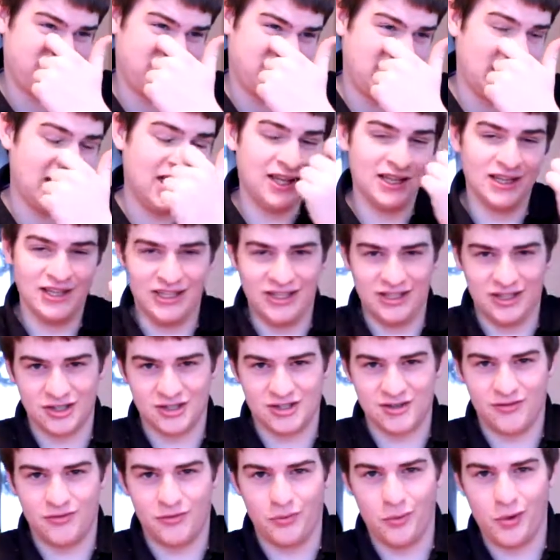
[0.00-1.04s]
10
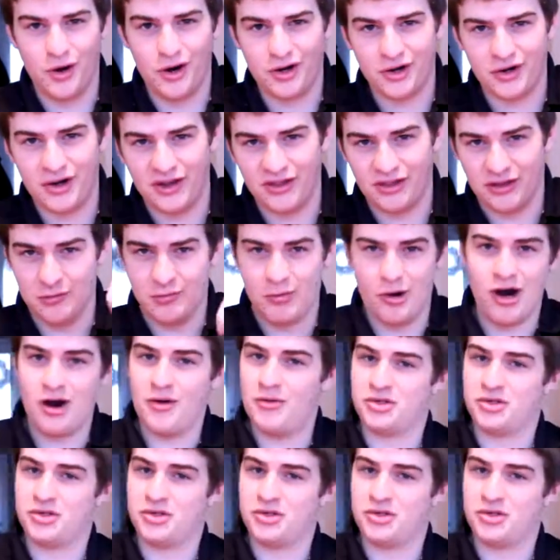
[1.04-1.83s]
liters of water at the bar.